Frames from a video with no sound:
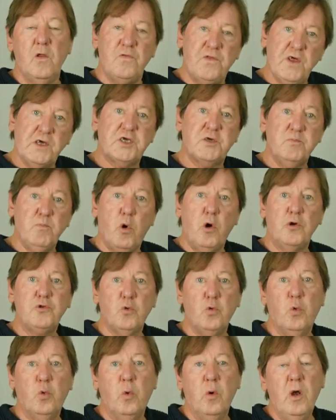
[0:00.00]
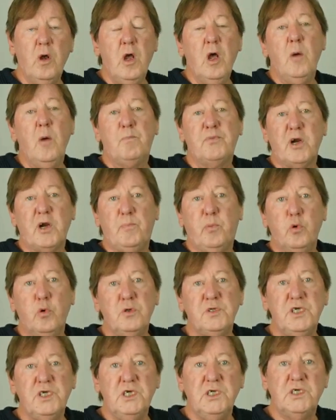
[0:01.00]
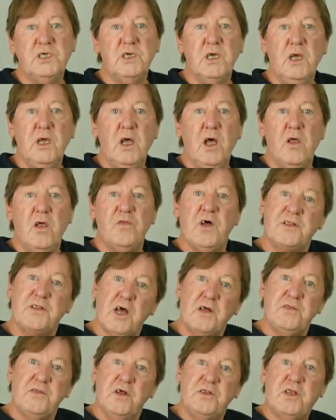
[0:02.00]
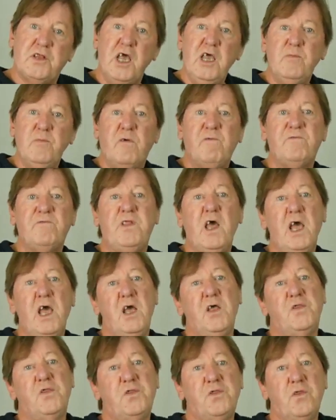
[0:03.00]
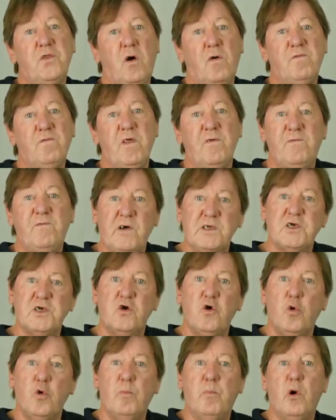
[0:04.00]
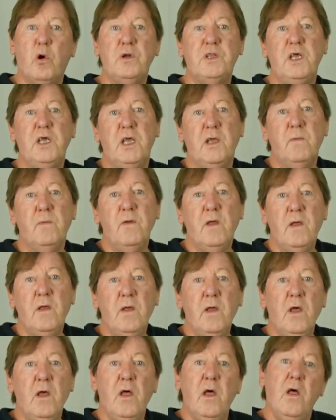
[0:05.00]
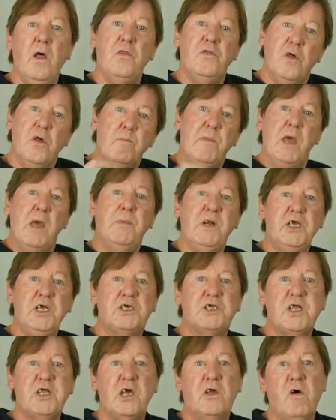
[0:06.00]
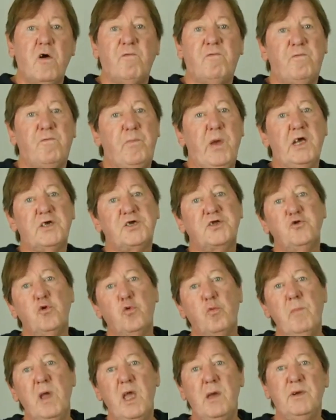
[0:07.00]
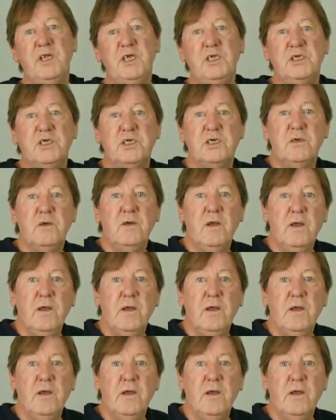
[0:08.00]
This model proposes that at the time of death of the physical body, the memory stick of personal memories